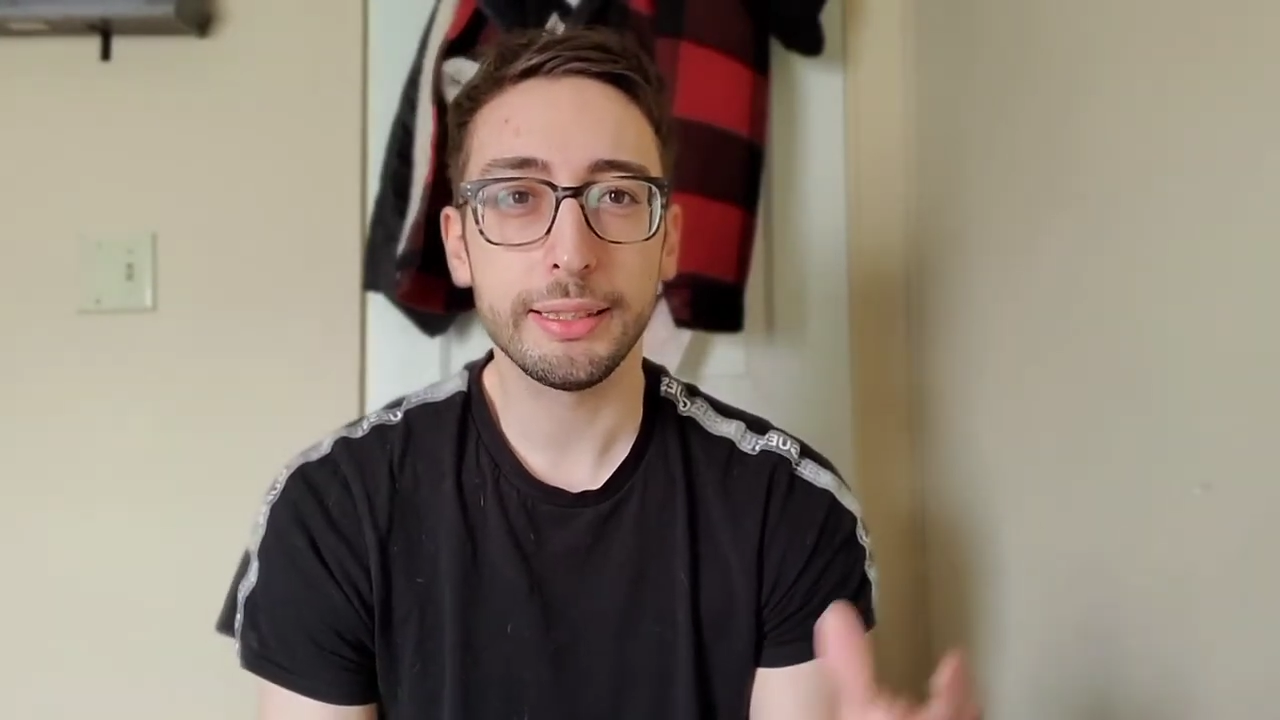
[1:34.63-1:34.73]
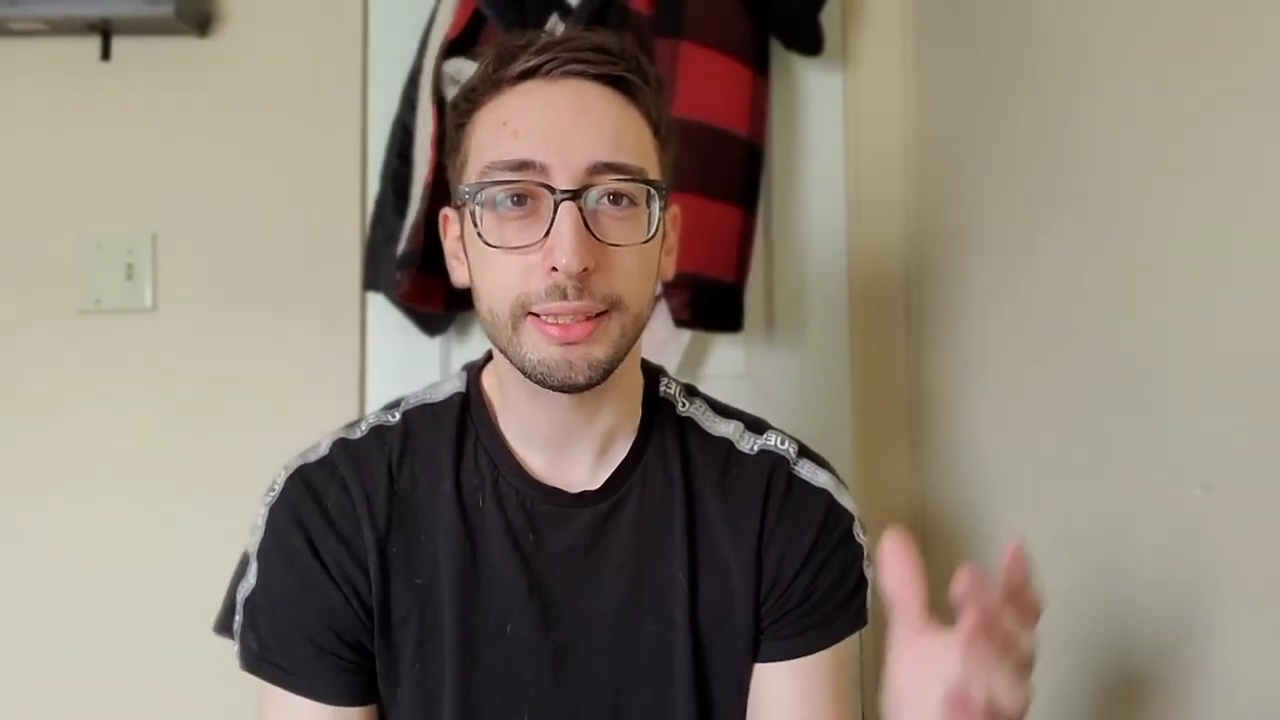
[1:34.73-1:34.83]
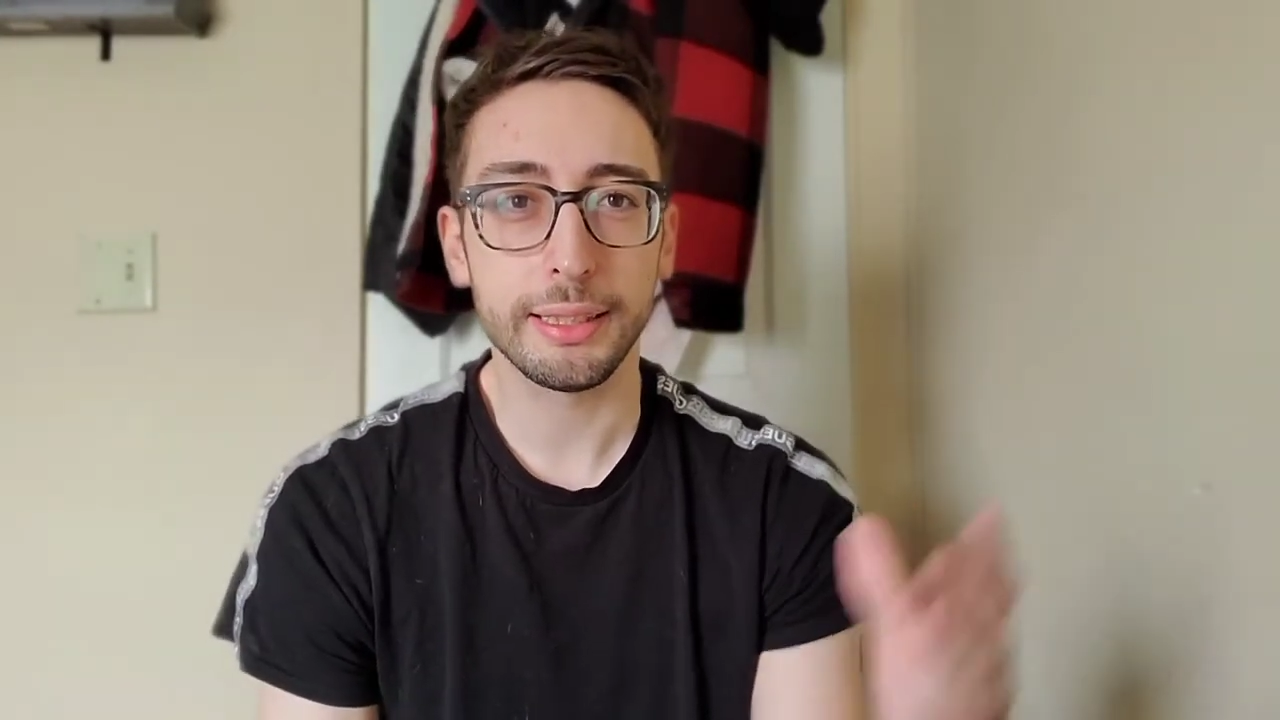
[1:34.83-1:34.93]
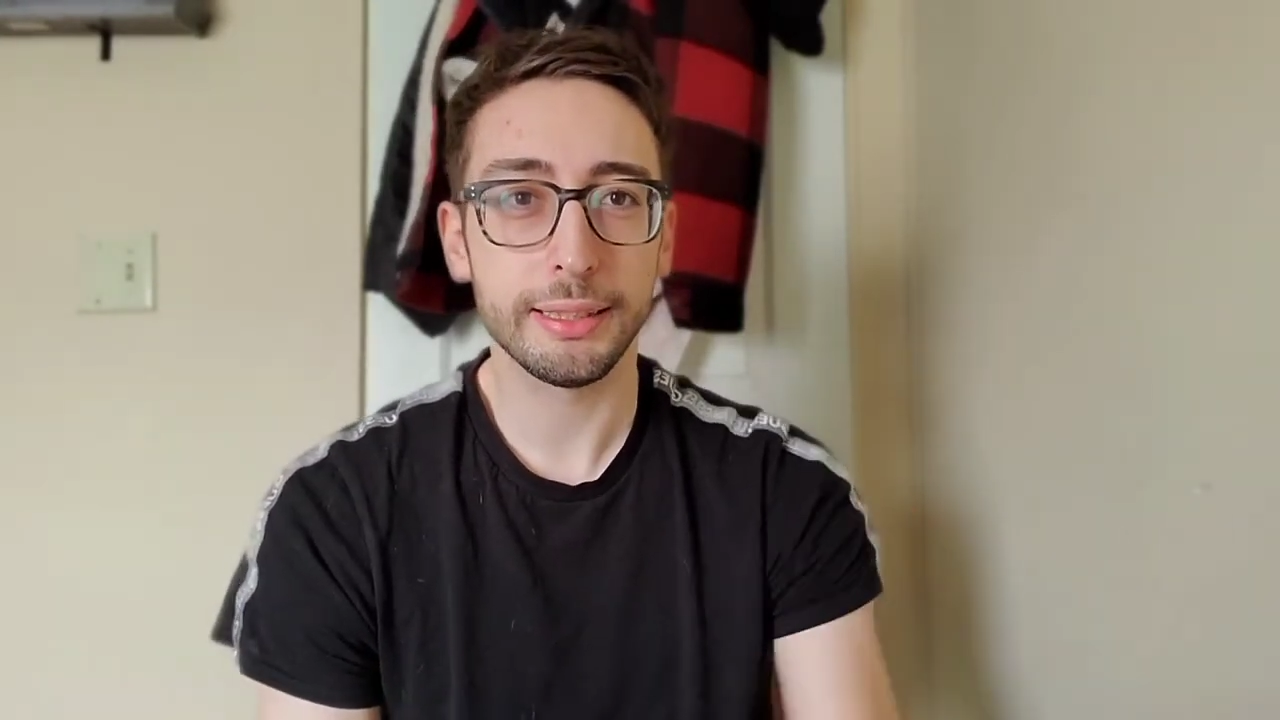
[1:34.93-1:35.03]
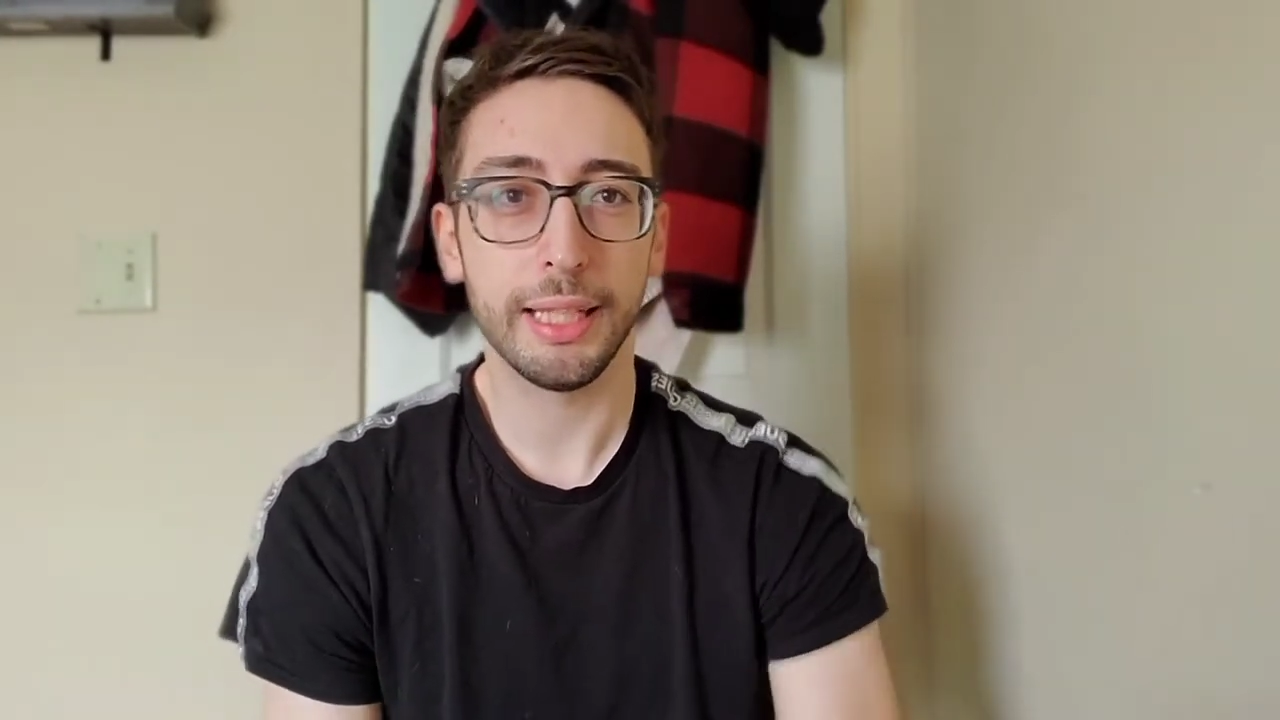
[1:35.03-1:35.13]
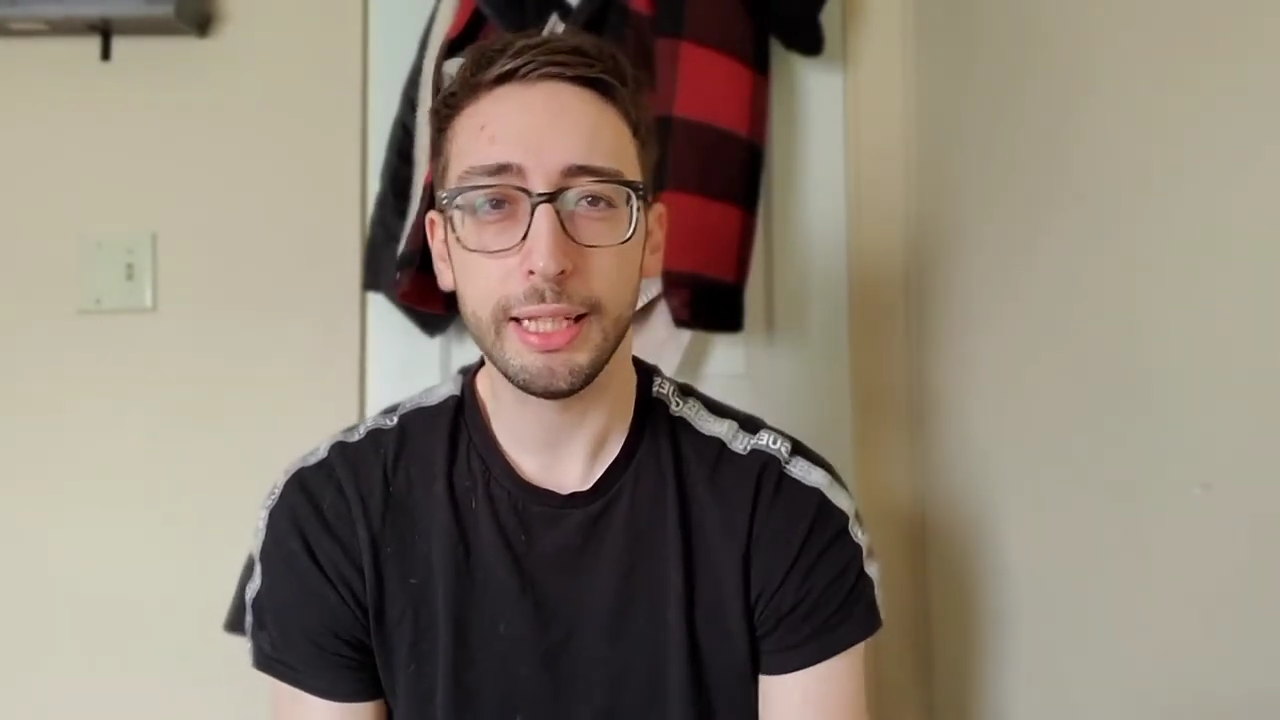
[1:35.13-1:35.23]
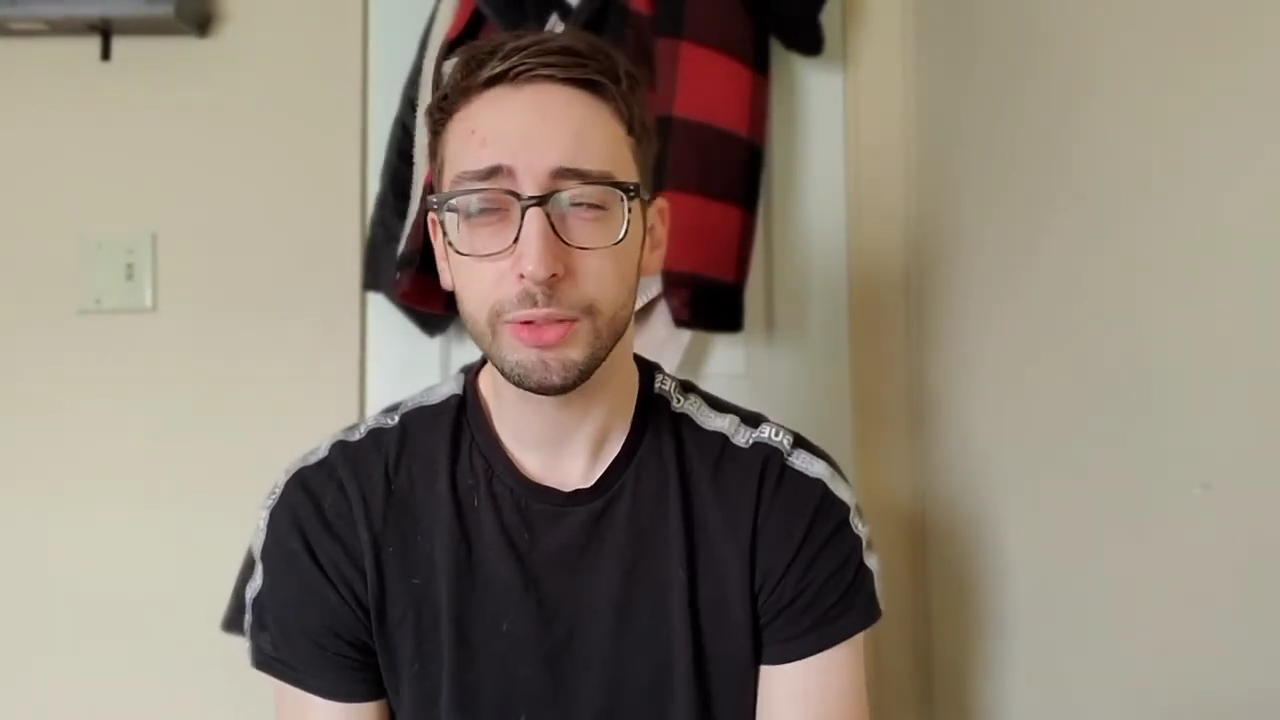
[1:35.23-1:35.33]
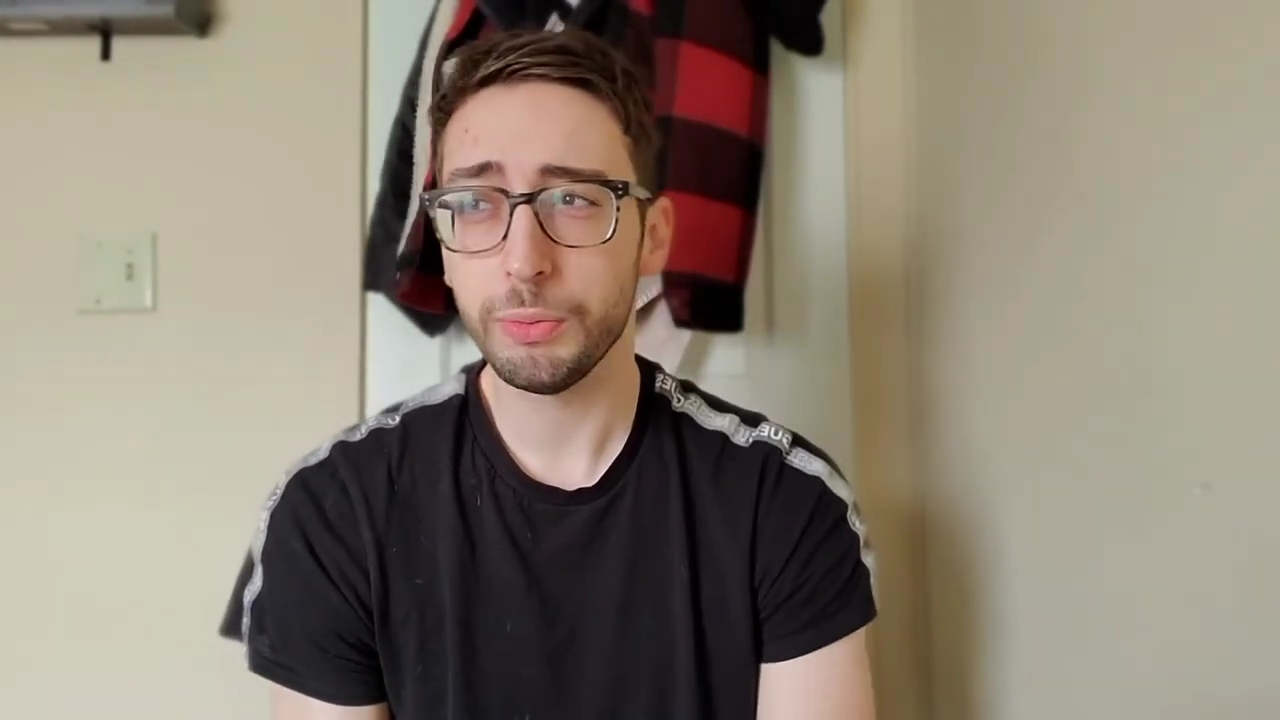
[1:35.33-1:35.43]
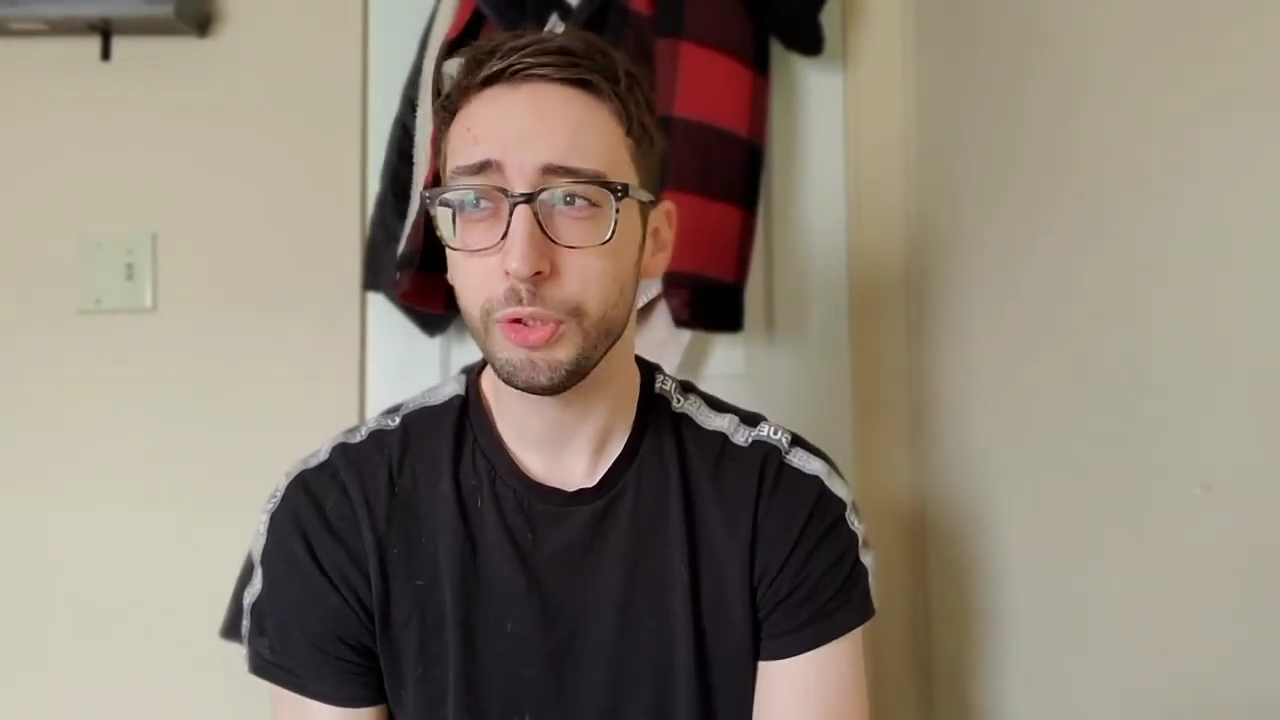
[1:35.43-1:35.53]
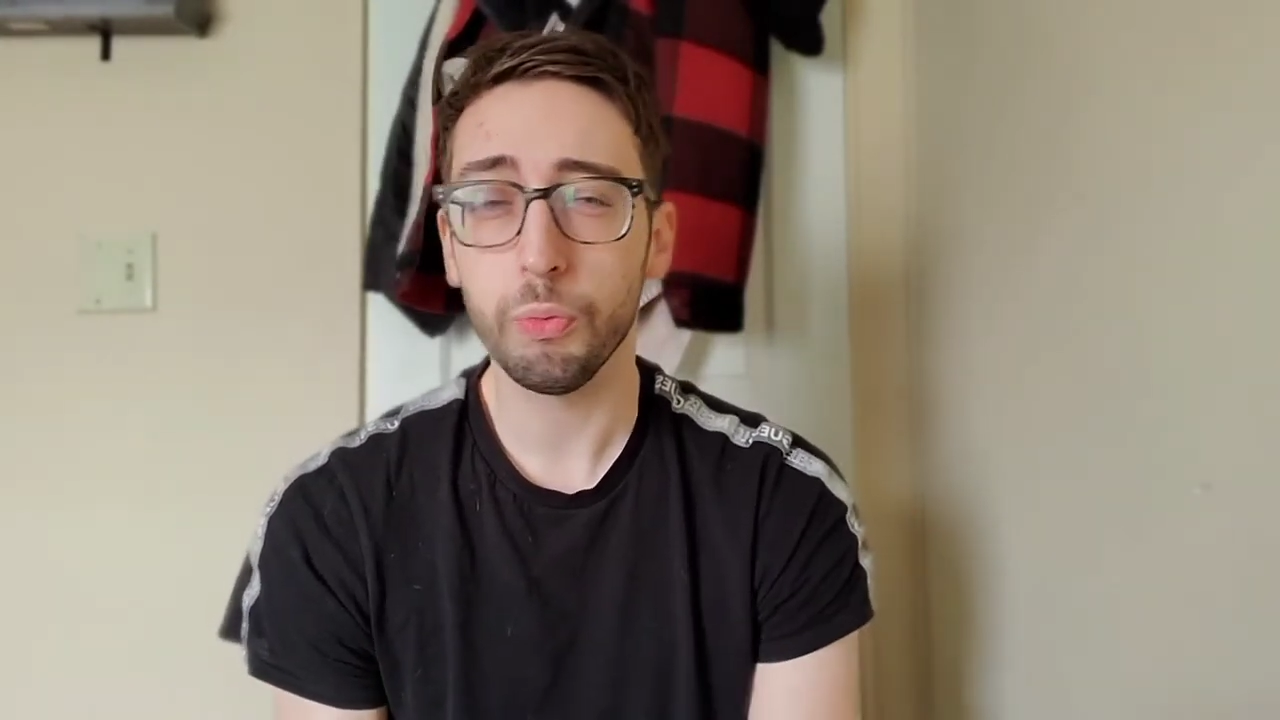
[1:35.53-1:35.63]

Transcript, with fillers: success when you